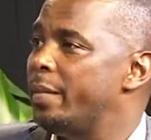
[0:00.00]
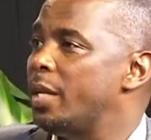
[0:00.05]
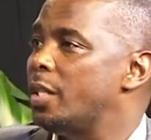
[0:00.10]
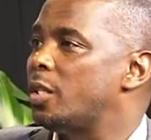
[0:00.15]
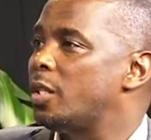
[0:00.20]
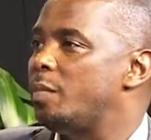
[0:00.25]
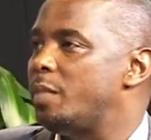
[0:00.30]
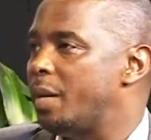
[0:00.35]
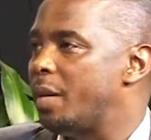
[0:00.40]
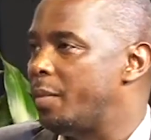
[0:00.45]

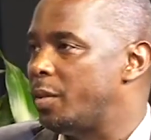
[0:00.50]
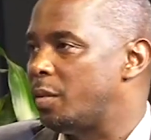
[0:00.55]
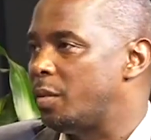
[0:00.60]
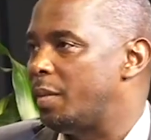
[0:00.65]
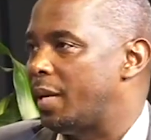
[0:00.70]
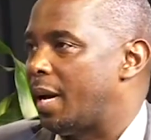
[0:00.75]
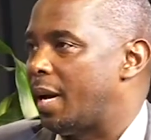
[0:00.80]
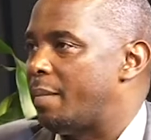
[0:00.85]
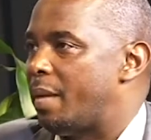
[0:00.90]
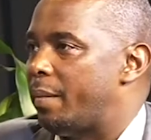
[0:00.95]
to be able to
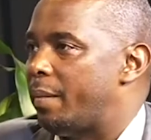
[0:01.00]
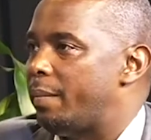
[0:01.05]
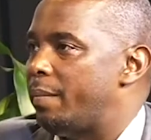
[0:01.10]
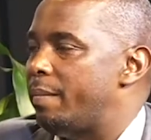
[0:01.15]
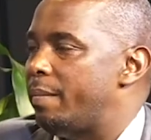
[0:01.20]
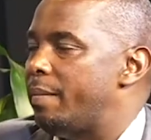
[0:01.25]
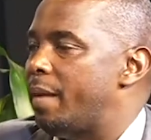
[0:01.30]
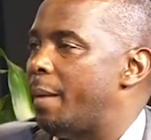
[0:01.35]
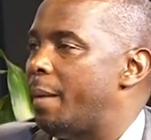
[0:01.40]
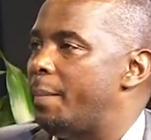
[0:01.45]

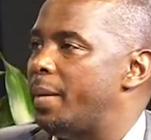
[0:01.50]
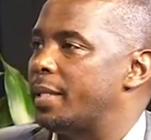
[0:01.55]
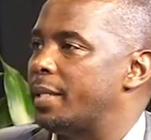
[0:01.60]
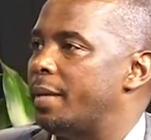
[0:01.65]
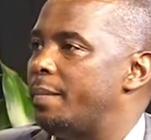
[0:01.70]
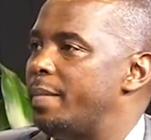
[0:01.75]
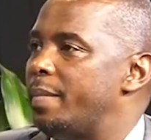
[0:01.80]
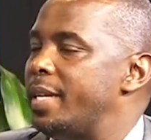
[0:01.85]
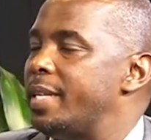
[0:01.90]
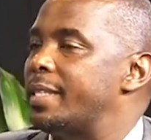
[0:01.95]
become a better
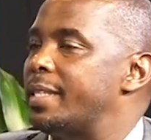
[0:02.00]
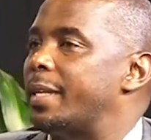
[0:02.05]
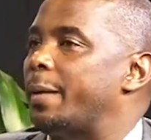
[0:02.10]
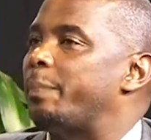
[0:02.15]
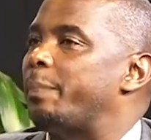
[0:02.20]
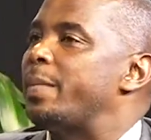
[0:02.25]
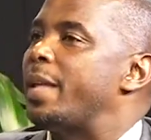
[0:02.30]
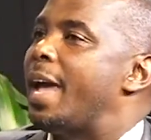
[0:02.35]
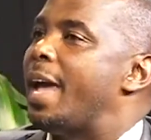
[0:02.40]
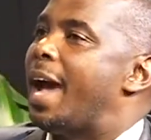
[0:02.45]
minister.
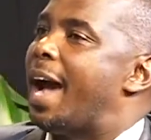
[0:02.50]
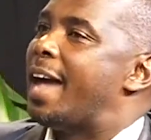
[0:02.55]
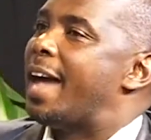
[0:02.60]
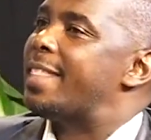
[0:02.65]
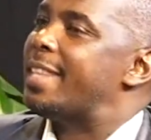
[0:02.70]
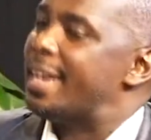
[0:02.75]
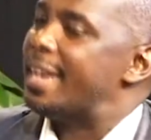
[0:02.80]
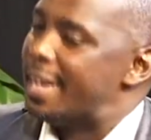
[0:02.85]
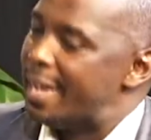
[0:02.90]
Are there